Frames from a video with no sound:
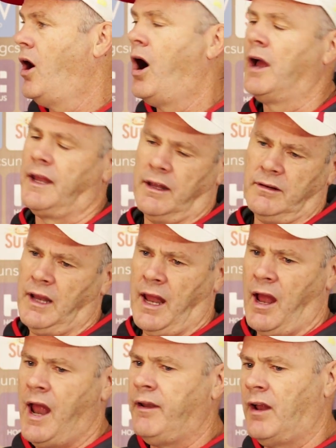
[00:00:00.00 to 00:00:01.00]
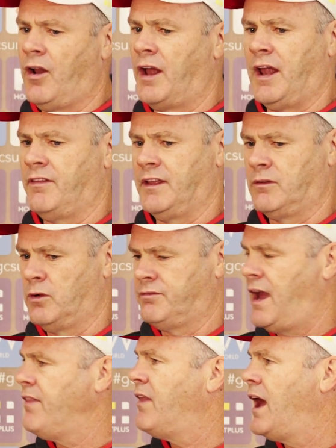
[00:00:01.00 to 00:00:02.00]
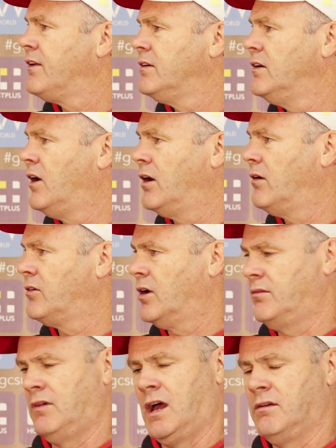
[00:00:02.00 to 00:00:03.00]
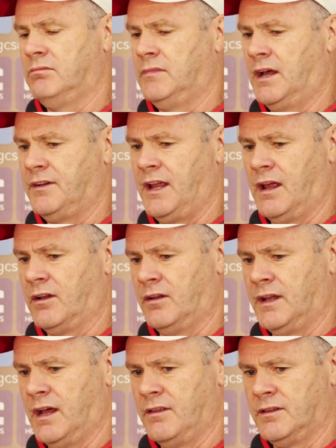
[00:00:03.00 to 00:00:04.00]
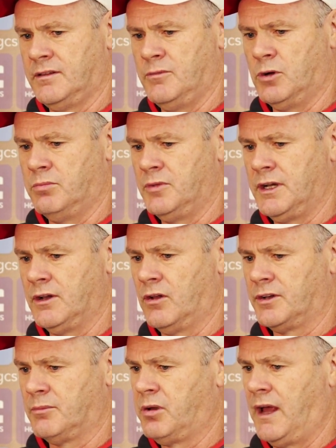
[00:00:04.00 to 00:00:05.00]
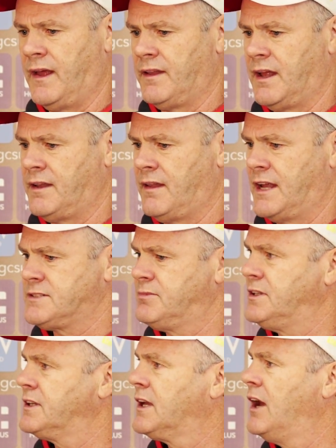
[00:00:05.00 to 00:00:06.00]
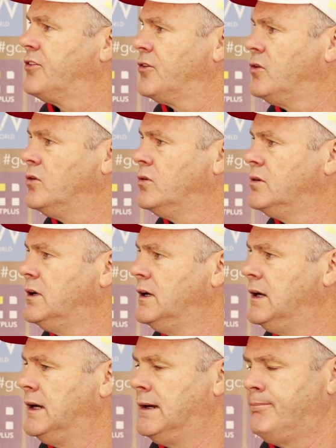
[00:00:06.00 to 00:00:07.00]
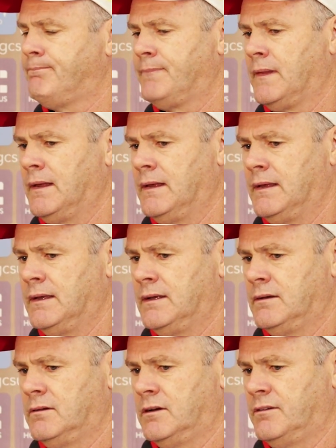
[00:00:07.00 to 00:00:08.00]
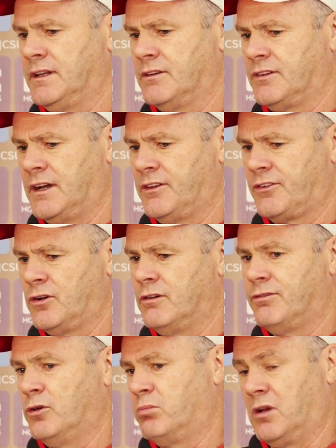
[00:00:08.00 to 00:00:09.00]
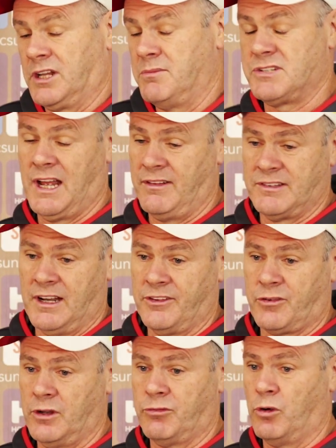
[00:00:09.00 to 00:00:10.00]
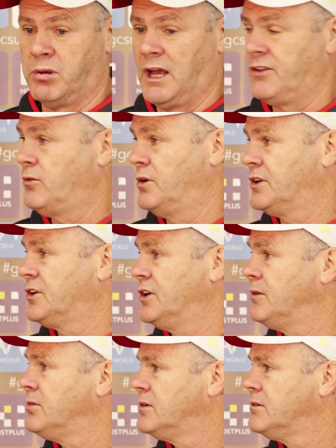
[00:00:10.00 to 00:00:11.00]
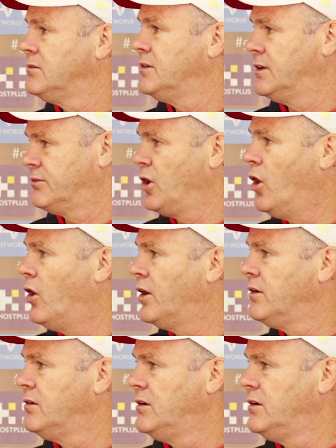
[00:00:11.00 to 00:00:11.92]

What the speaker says: Oh, yeah, and I don't think we've had that. Yeah. I've got no doubt. I know the Melbourne media like to play that. That hasn't been the case at all. I think there's only three or four, keep saying, there's only three or four players we want to keep that have gone.